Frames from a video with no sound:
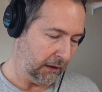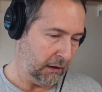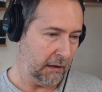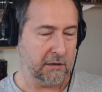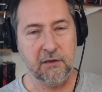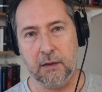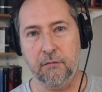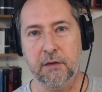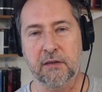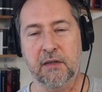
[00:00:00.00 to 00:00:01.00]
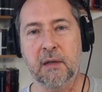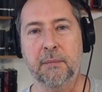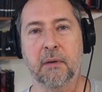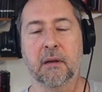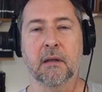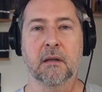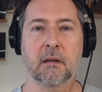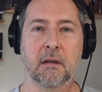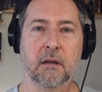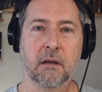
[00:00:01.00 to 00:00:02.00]
let's take, for example,
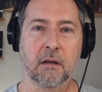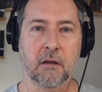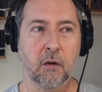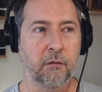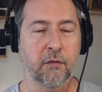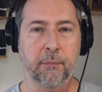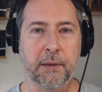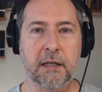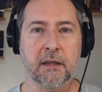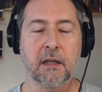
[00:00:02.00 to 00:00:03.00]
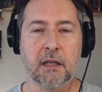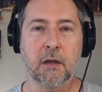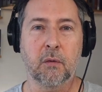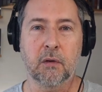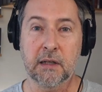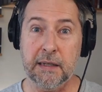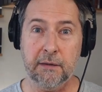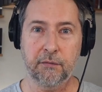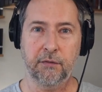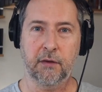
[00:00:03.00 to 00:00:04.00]
God forbid that you
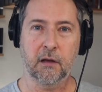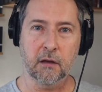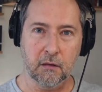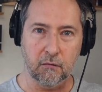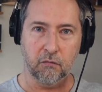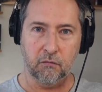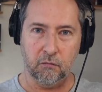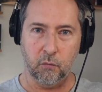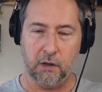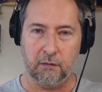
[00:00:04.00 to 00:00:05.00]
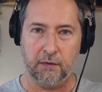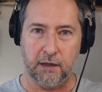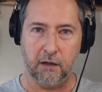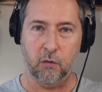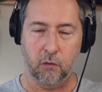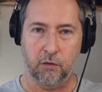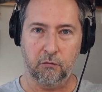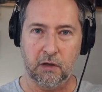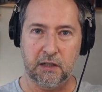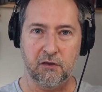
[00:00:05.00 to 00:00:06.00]
leave the whatever they call the
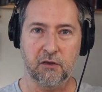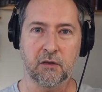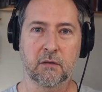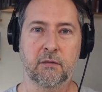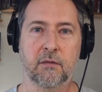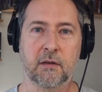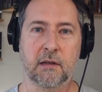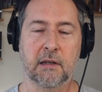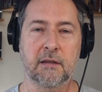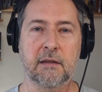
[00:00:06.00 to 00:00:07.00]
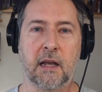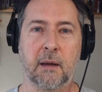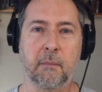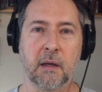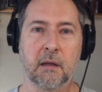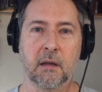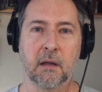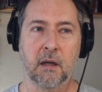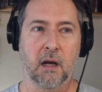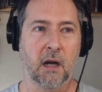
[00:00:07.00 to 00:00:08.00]
religion of Islam.
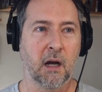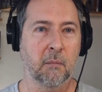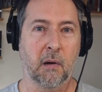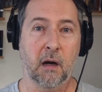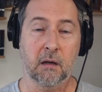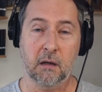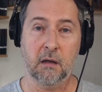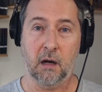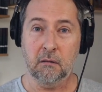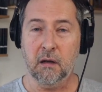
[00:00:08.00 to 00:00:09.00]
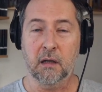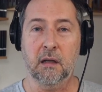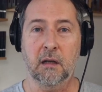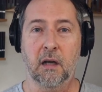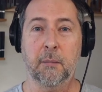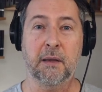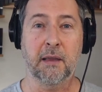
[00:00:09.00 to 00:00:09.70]
Um, currently, I mean, they,